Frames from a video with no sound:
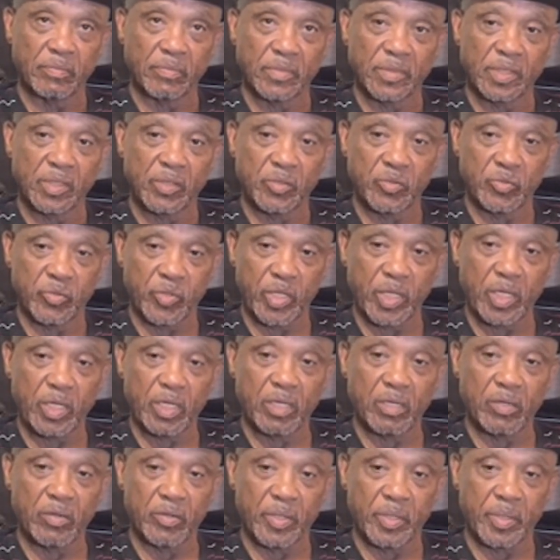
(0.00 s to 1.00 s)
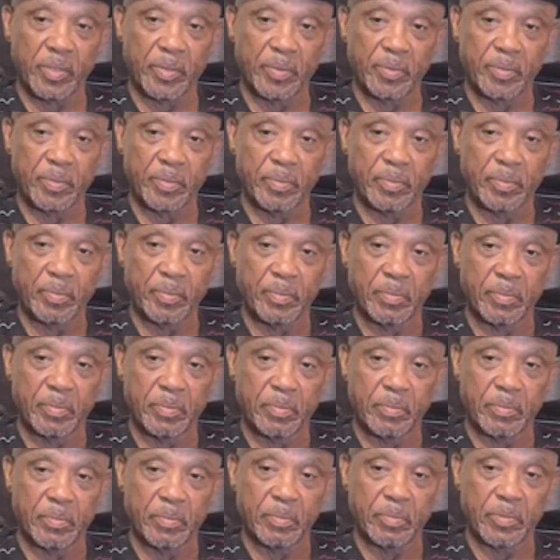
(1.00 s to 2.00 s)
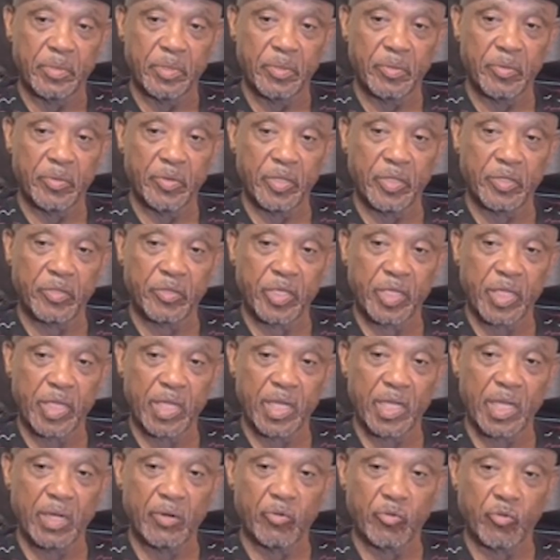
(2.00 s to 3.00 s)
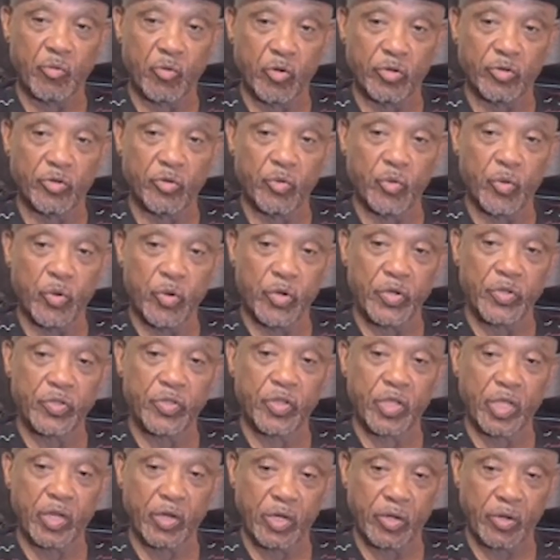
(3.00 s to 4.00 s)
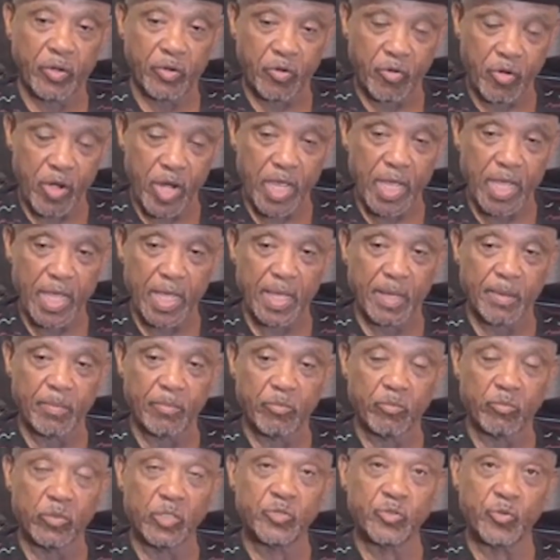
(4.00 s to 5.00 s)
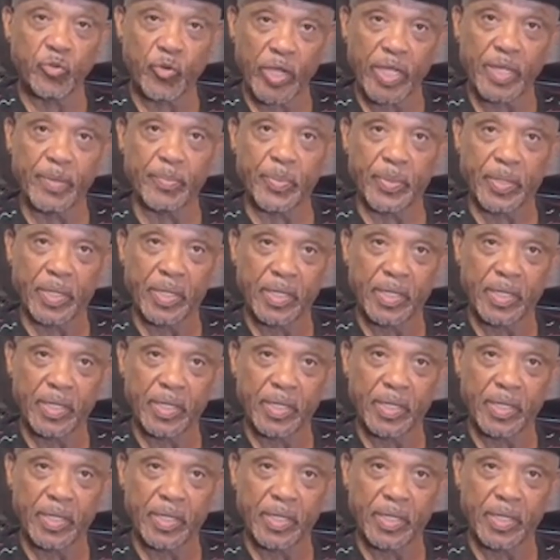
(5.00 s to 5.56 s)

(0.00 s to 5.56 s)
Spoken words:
They were waiting on him. The worst crime was rape.